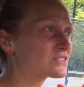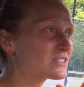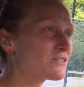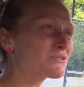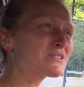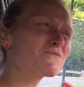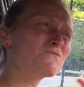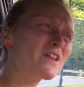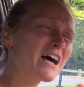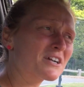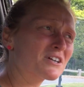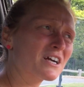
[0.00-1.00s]
it was a
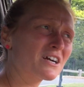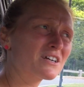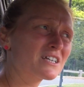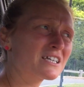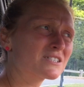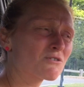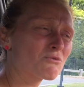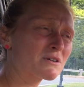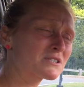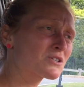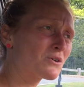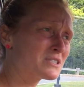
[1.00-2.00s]
flatter area, so it
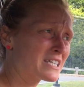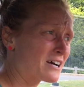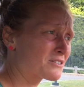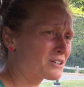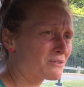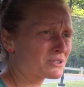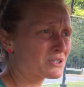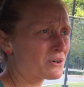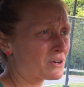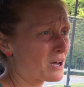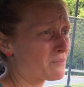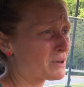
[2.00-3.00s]
wasn't going downhill, it wasn't
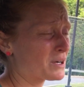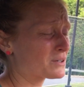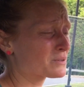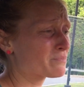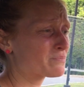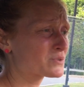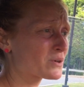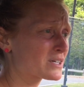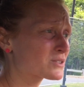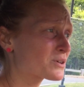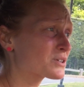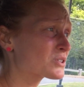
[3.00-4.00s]
going uphill, so I
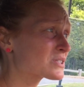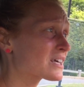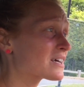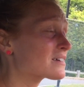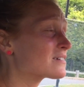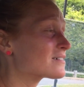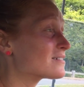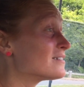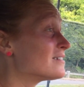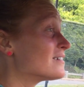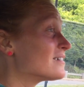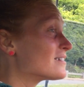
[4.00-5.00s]
sort of just like
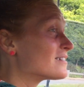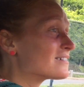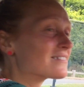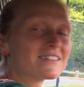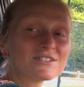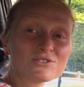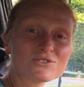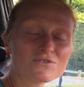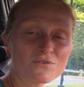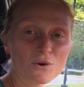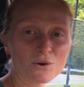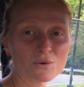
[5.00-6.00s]
lunged
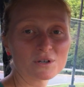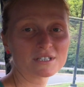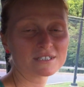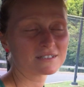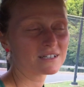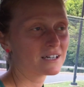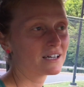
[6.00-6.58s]
forward, and